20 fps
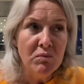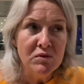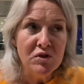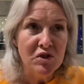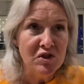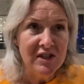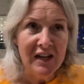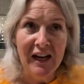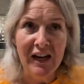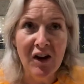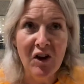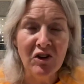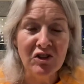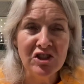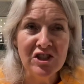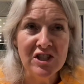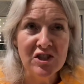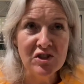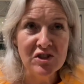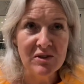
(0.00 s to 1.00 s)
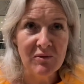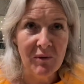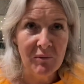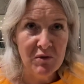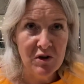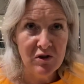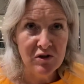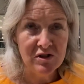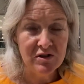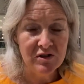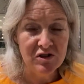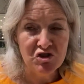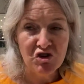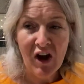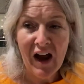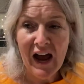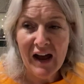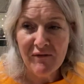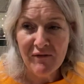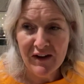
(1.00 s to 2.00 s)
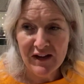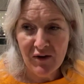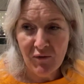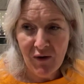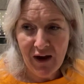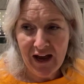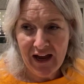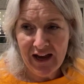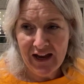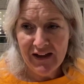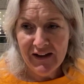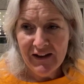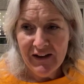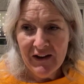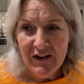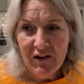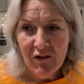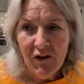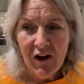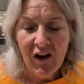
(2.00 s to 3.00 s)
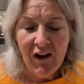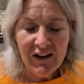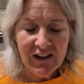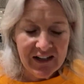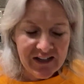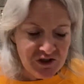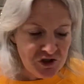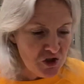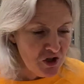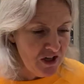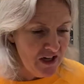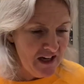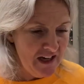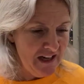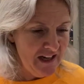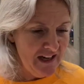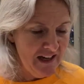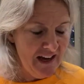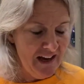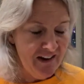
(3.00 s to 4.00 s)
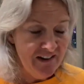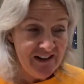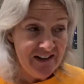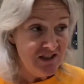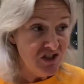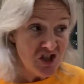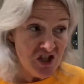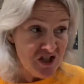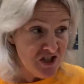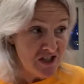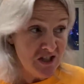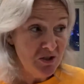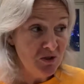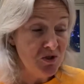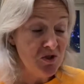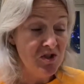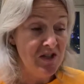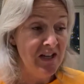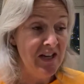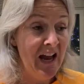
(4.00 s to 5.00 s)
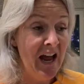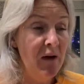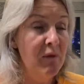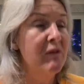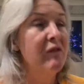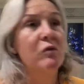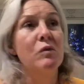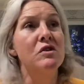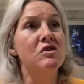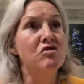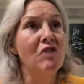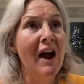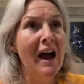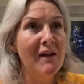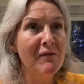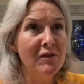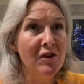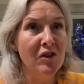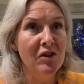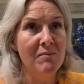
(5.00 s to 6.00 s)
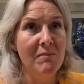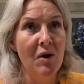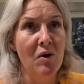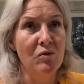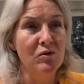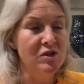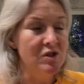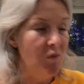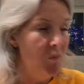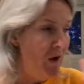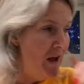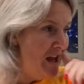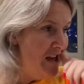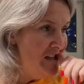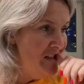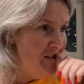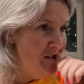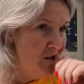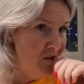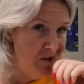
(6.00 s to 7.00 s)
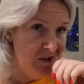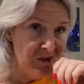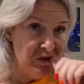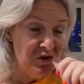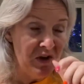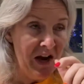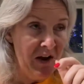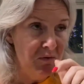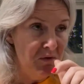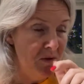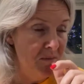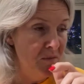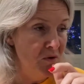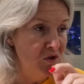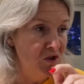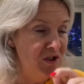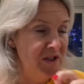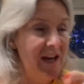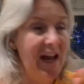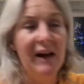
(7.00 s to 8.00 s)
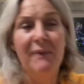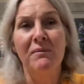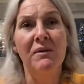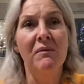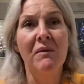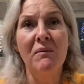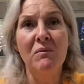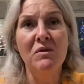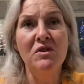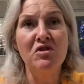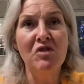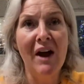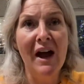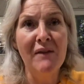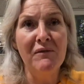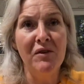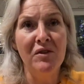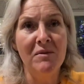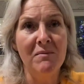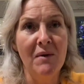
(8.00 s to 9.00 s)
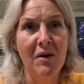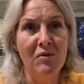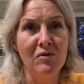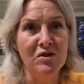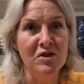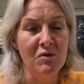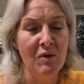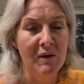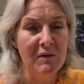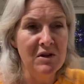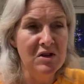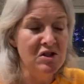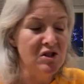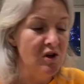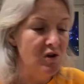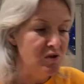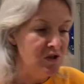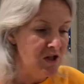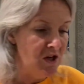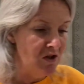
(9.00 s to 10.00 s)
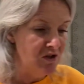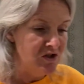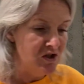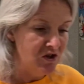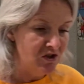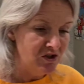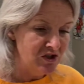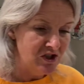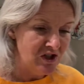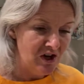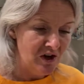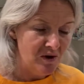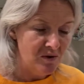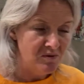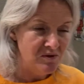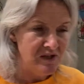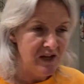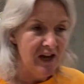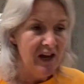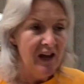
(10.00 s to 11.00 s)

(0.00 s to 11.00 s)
does it a lot. She does it when we used to drive anywhere, literally, and she still does it now. If we're driving on the motorway, not that I drive with her much now, but when we drive on the motorway, we used to go to a lot of dog shows,